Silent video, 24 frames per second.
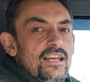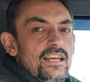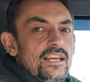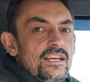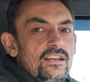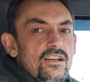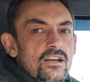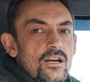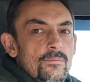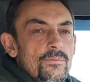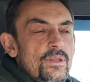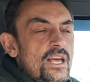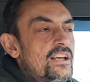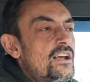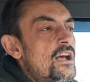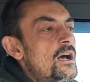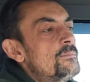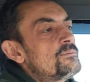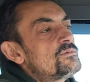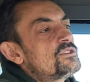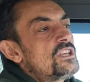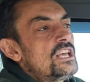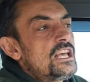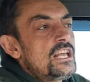income that
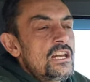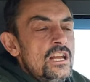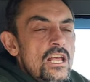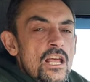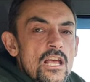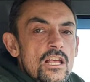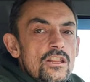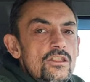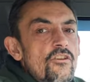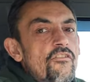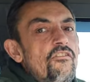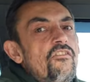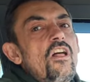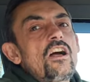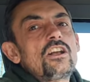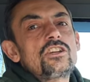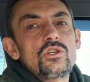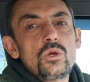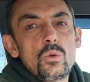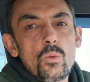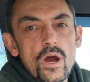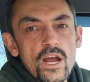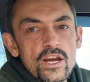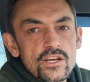comes in, the
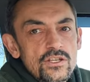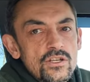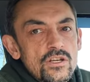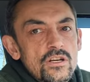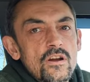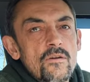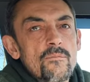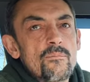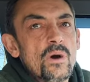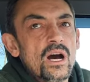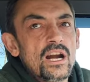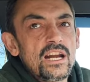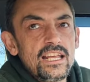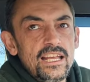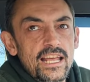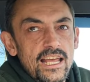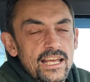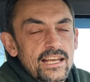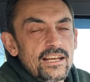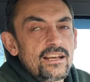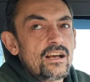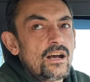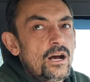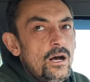fluctuation of money
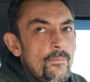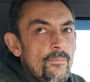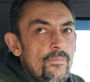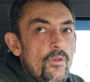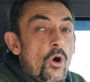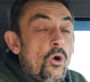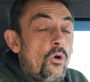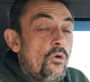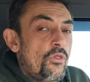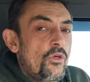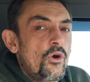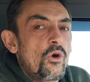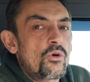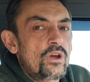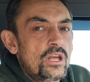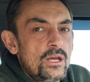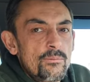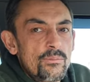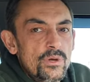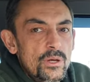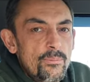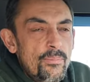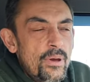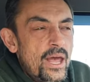income, although
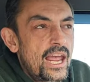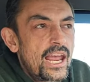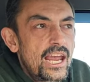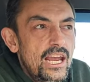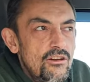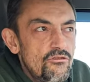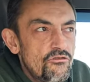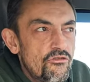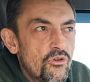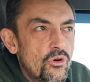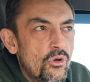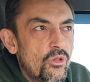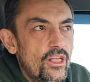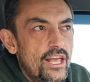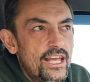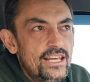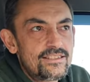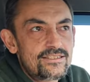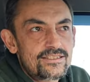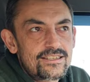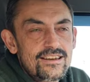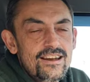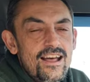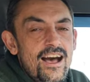can be painful,
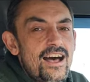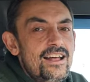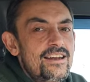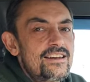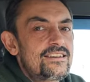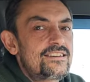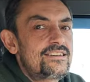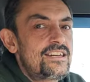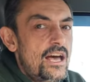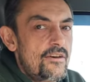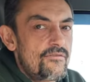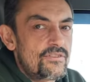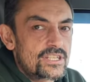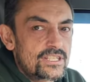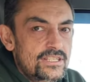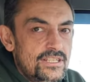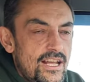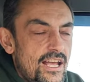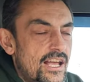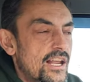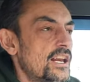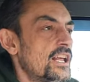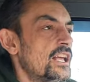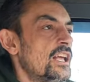is not
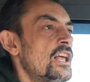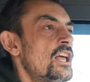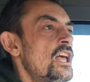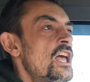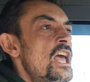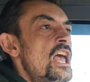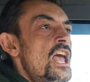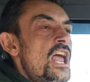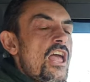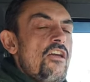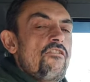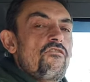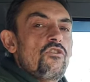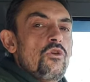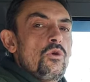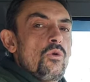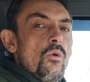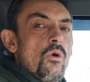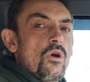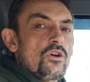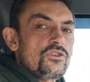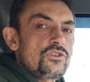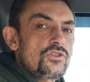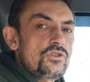devastating. If
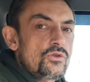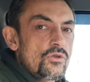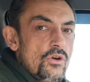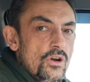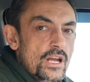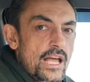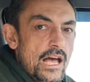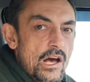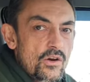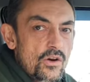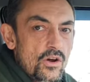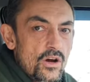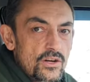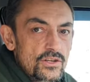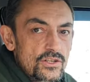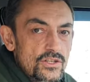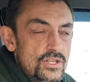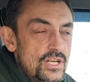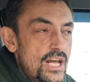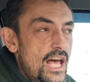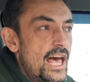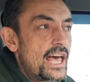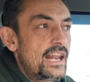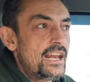you are strung out on
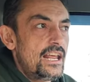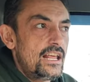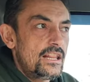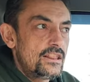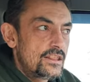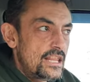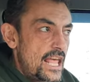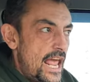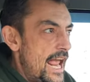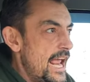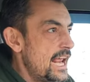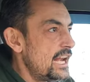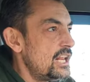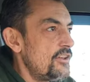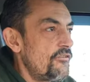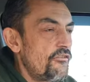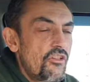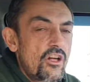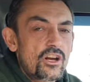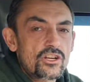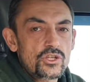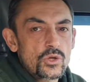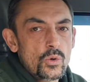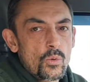debt, any
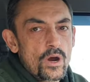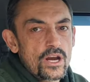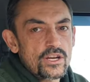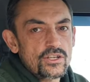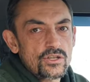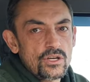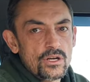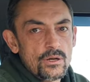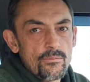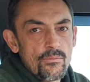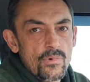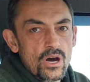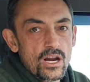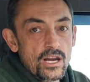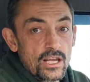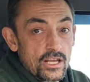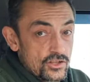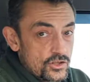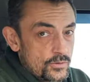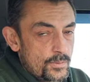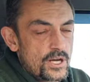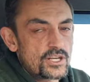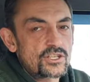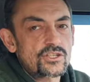fluctuation in money,
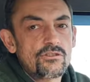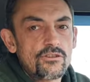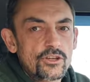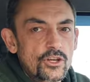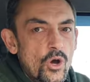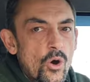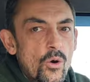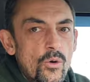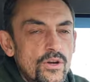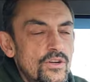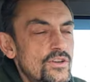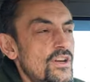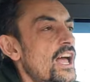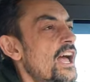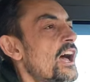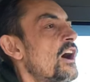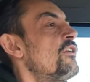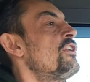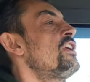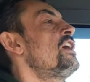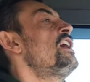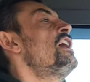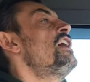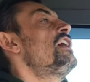especially going
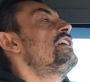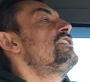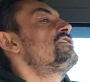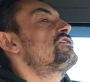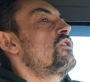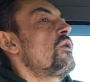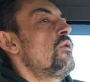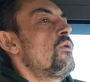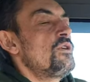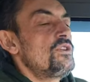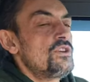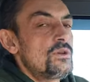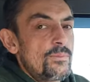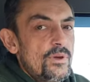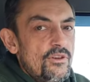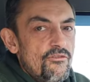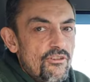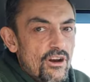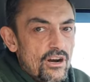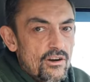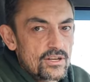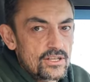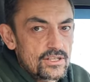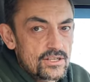down, is going to be
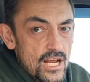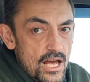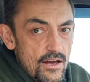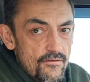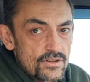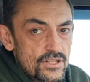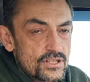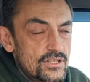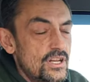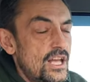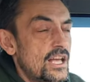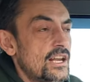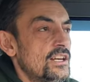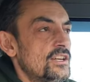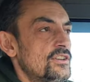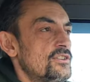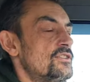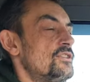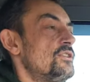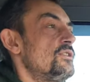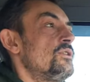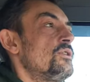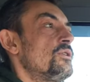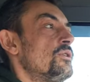very devastating
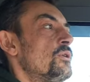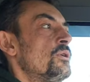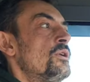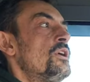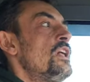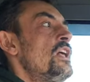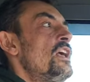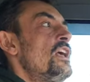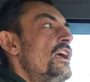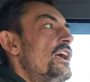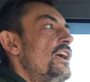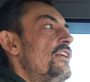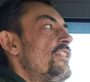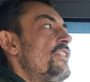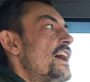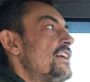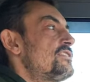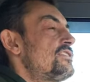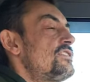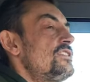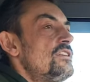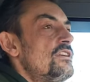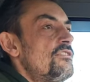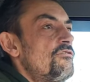to you. And
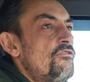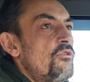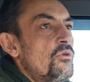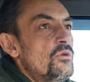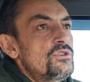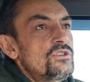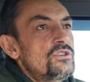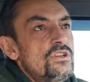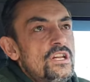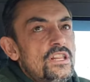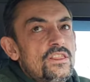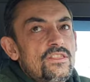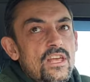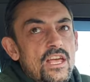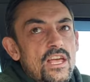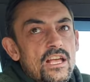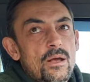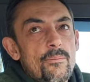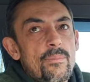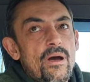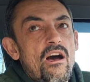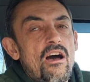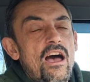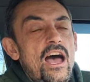that's the unfortunate thing
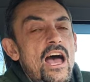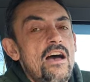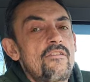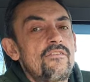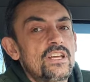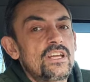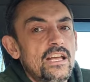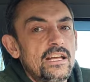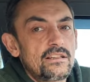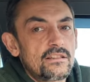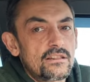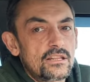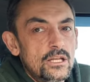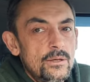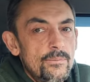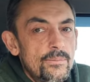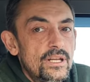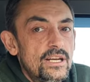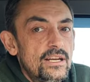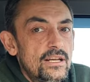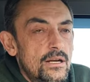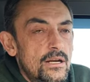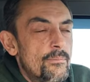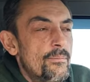about having a
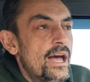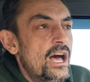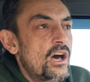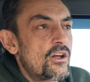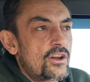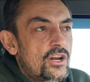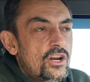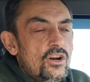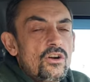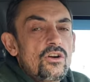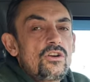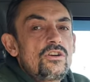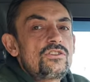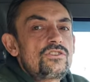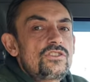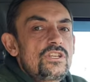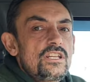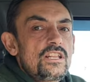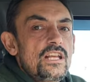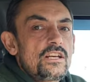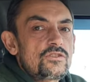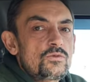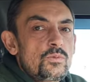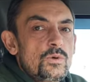limited amount of currency
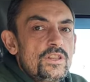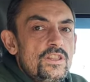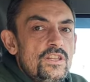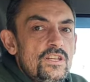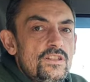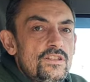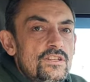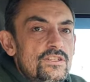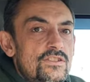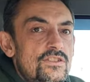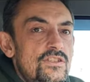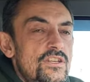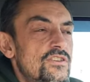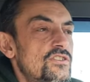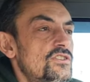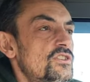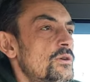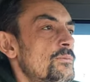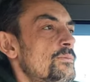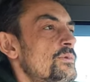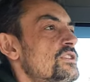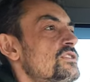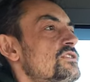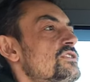that's within the
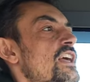system is